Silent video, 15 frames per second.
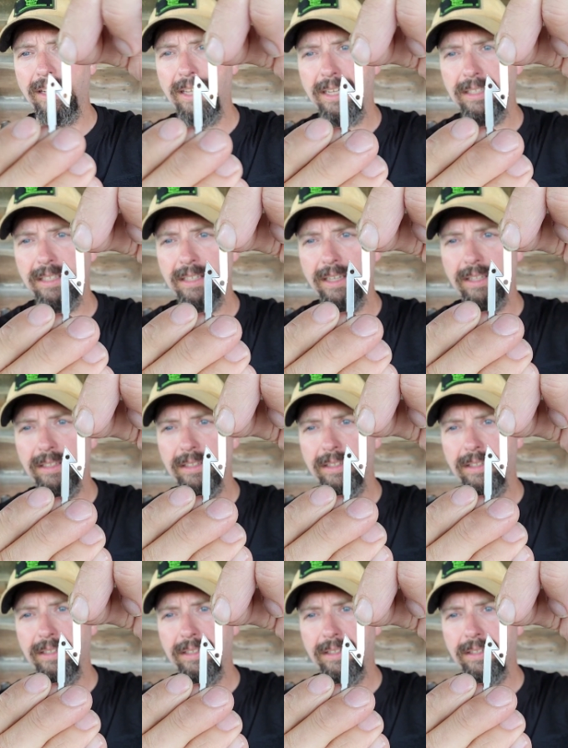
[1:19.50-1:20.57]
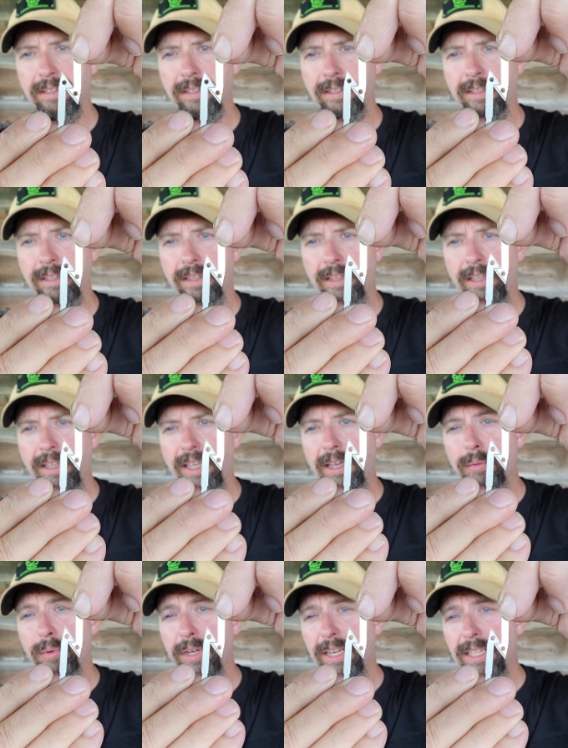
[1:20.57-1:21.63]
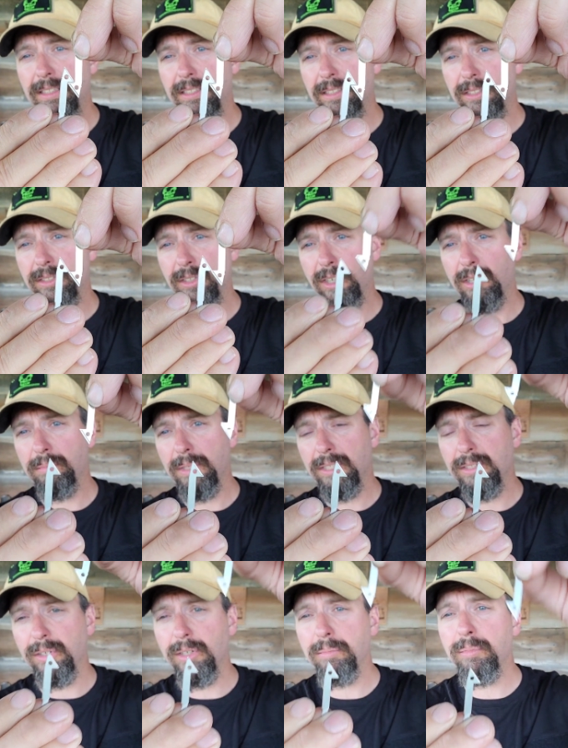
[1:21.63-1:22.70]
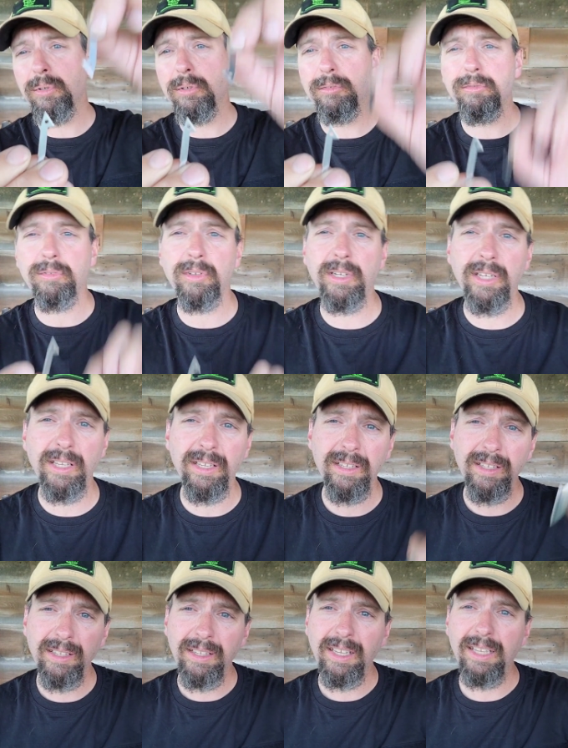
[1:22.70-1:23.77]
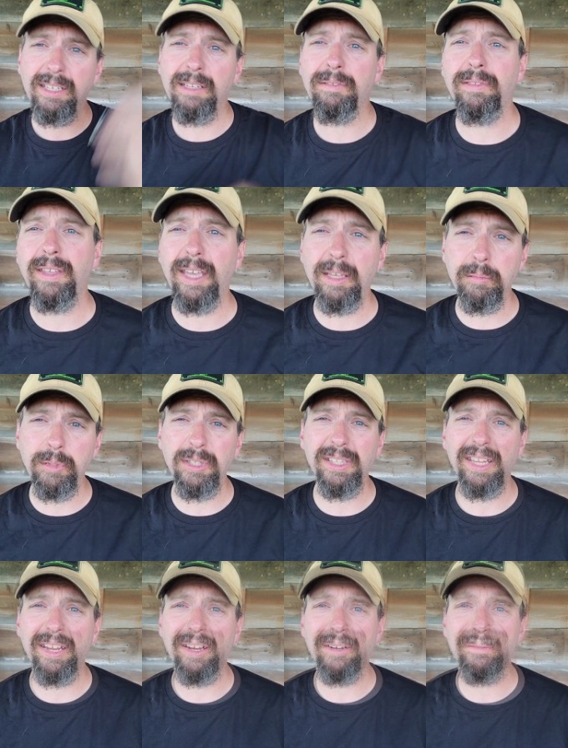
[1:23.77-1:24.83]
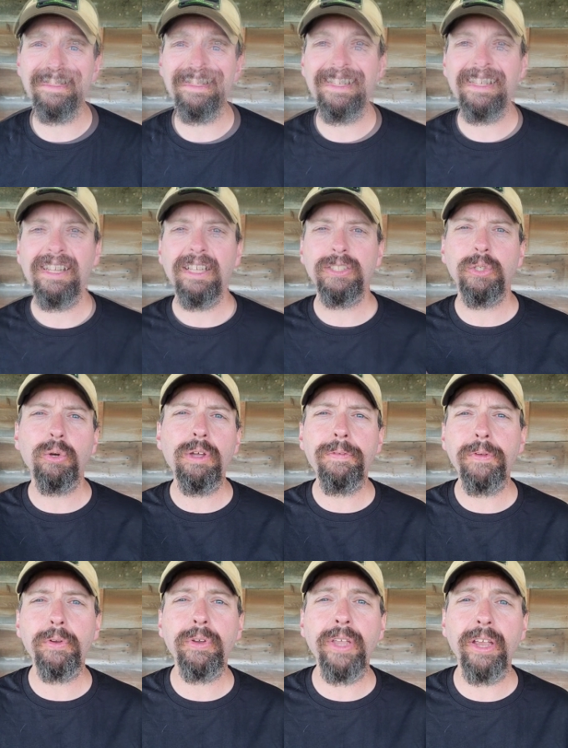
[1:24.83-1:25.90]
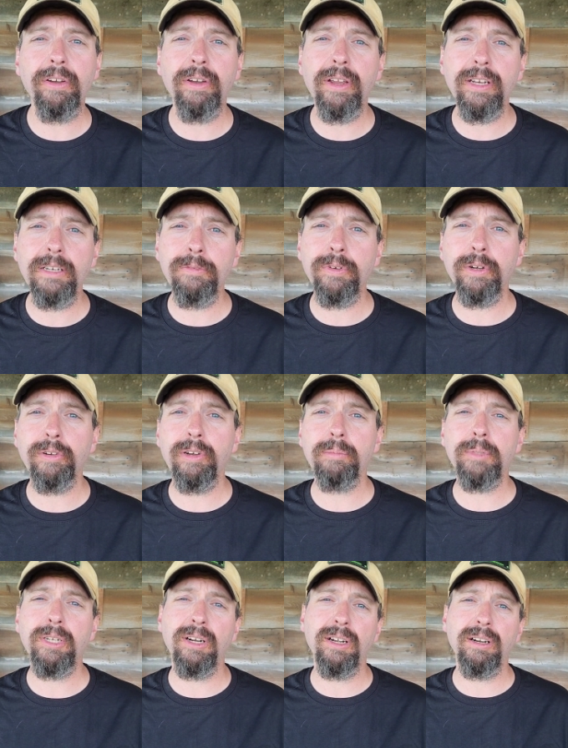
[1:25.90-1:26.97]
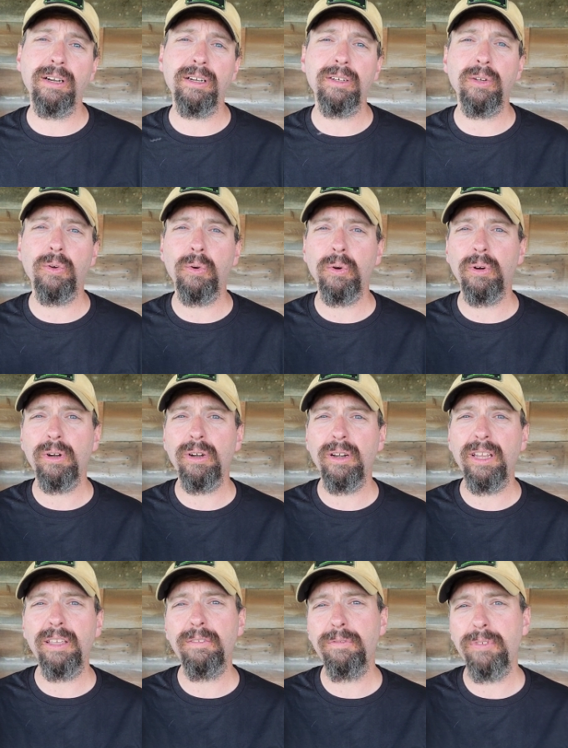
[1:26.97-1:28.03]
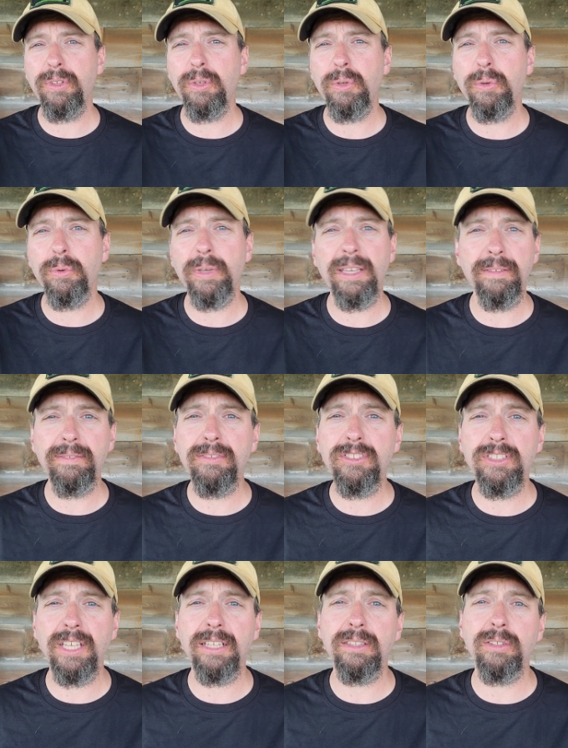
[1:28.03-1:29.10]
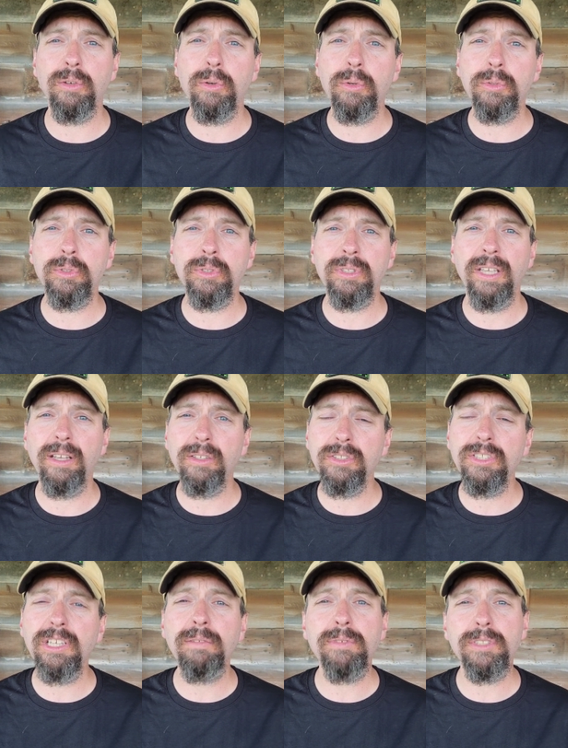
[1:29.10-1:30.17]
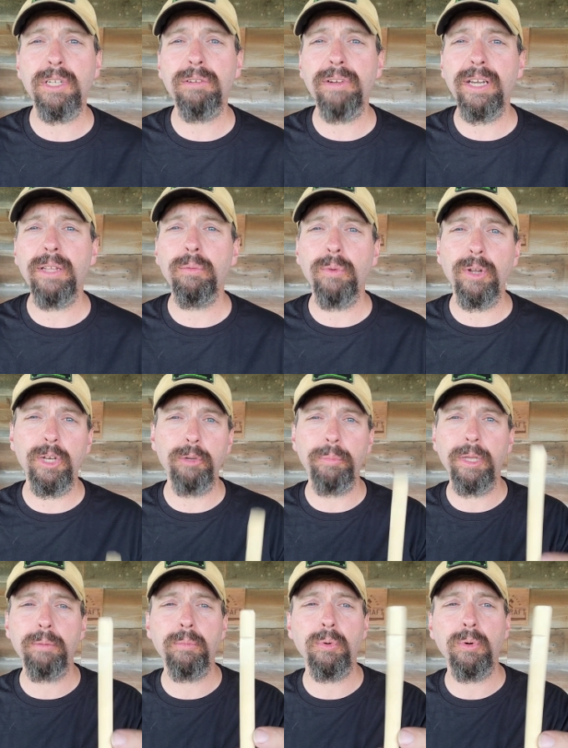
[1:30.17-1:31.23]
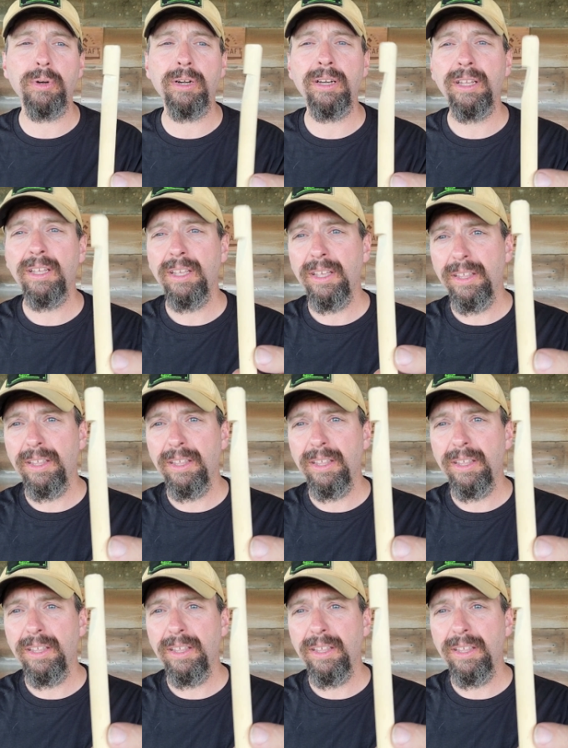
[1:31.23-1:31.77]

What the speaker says: to lock together, and when that's disturbed it's going to pull free and lift the animal in the air. So if you carry a different Grimm card, or if you had set those L7s already and wanted to make more,